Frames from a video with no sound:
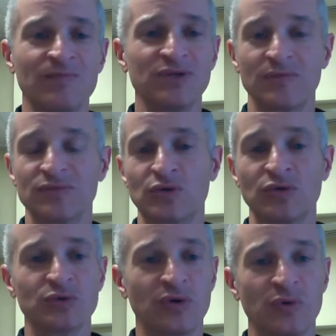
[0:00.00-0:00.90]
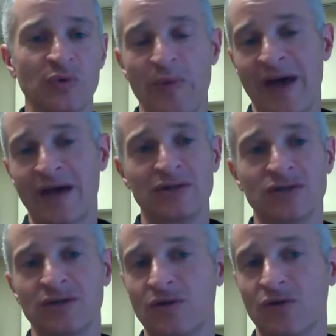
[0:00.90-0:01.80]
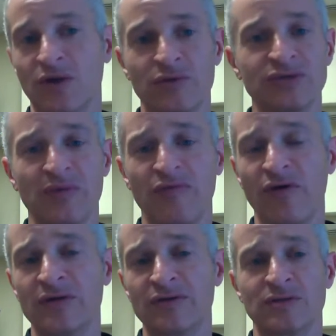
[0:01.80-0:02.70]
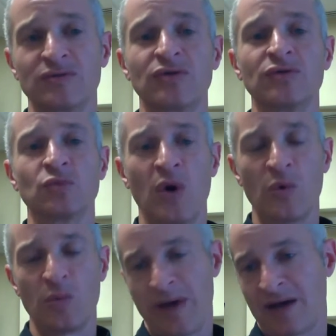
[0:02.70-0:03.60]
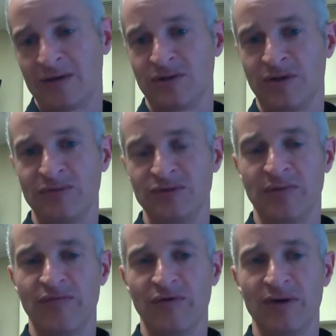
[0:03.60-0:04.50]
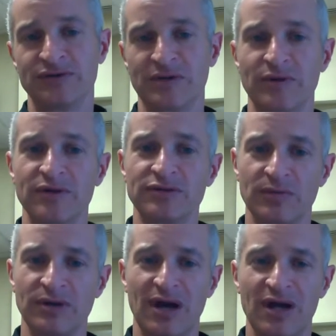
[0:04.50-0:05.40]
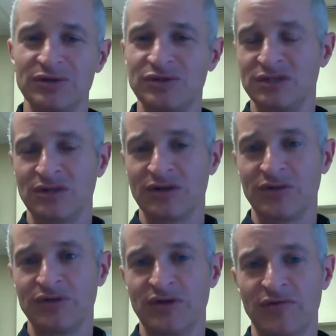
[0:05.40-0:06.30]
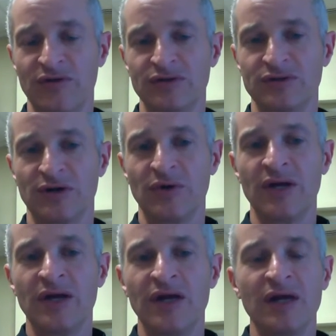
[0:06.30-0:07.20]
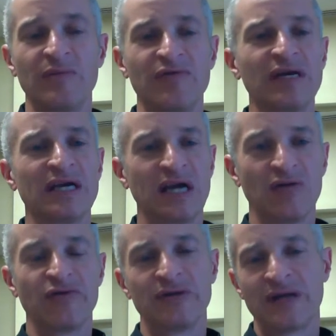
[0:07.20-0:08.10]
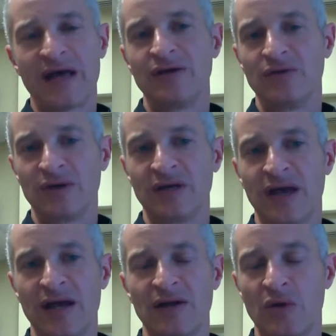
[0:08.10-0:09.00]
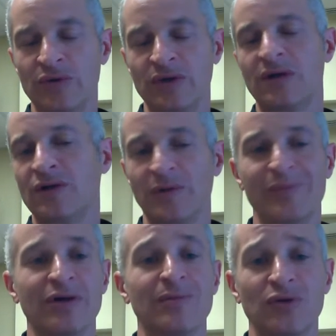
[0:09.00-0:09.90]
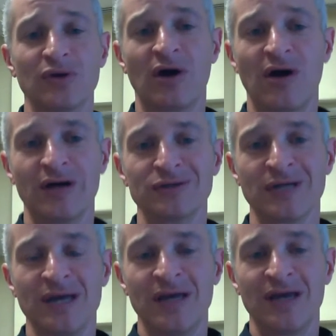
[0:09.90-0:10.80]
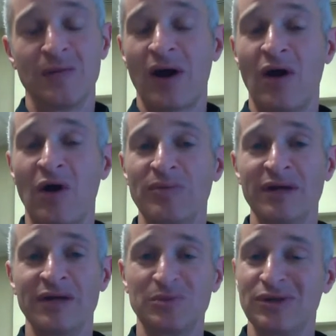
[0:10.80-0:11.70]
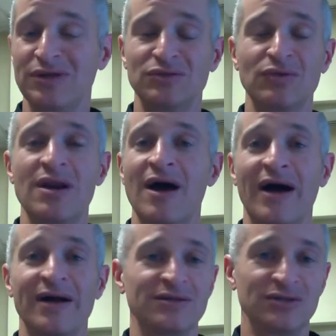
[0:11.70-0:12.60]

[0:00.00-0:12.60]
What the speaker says: Some schools will package loans up front, some schools won't package loans up front. Some of the terminology is a little different, so be very careful in how you look at it, hone in on the billable costs, and by all means, please do not